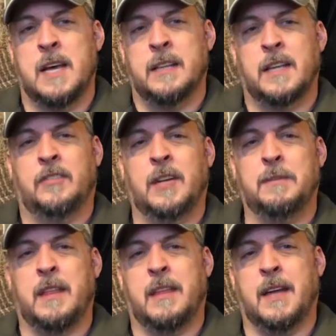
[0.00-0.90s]
they seem
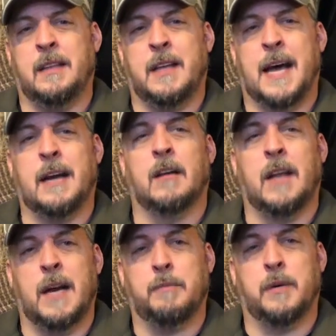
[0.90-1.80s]
to think that I don't
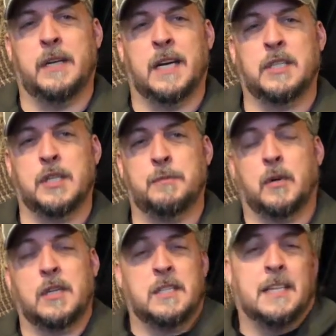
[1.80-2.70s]
like protection
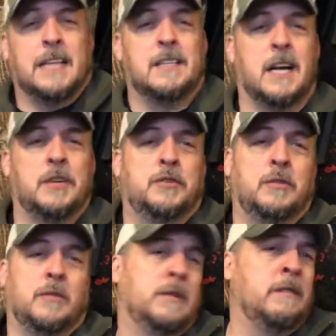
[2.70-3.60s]
sports, and that's not
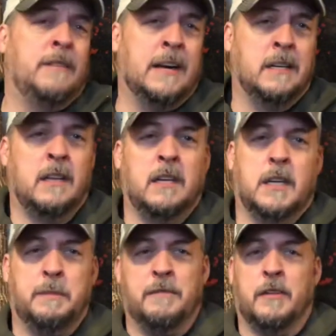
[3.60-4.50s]
true. In fact, nothing
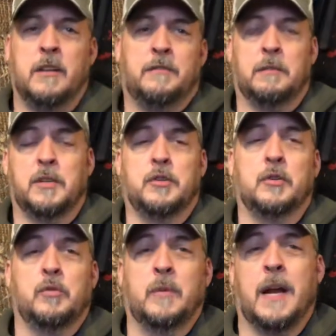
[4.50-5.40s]
could be further from the
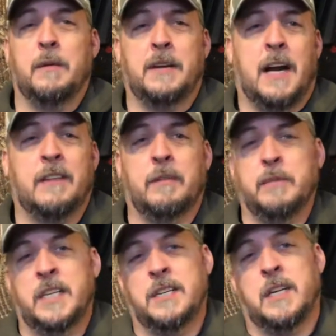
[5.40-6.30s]
truth. When I retire from
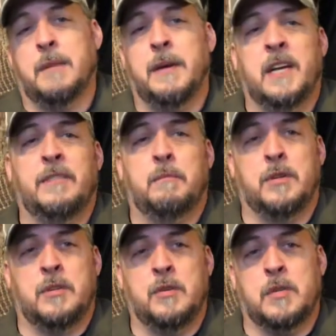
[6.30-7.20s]
teaching, I may even
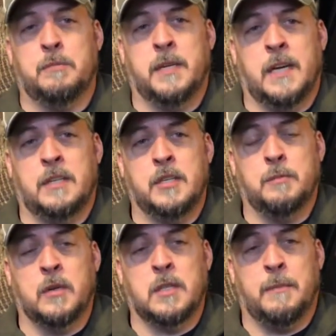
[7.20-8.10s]
pursue some protection
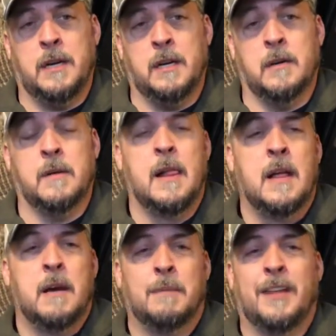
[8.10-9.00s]
sports on my own.
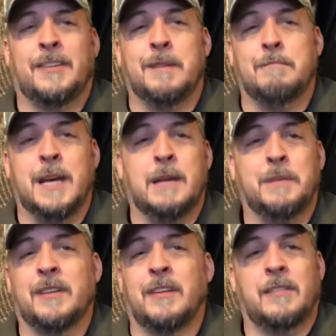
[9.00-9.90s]
But I say may
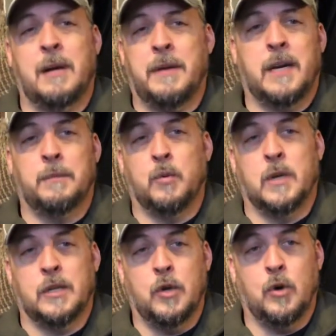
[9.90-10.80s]
because that's not my number
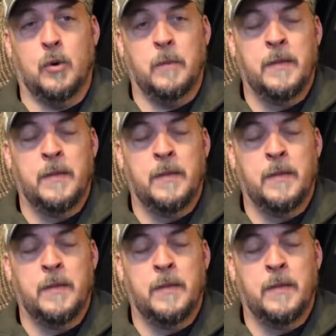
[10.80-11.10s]
one goal.